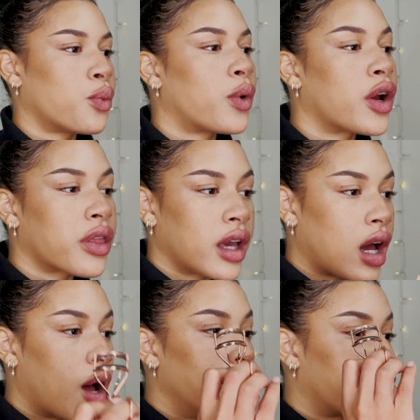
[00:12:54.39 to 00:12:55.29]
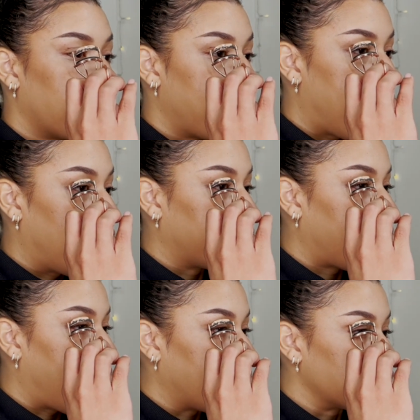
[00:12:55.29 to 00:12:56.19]
where they come from, how to
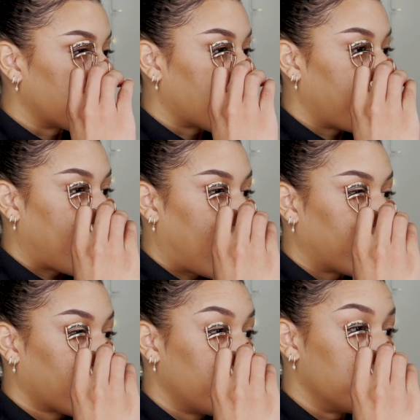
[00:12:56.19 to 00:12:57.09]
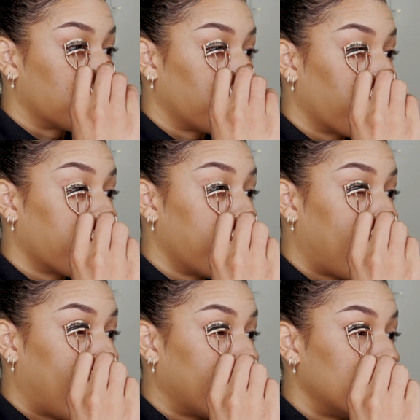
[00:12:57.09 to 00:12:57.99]
handle them, how to control the
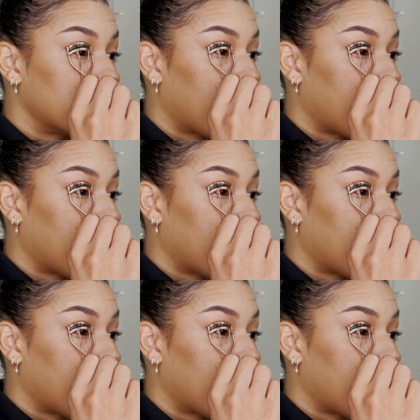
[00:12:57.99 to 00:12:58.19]
mind.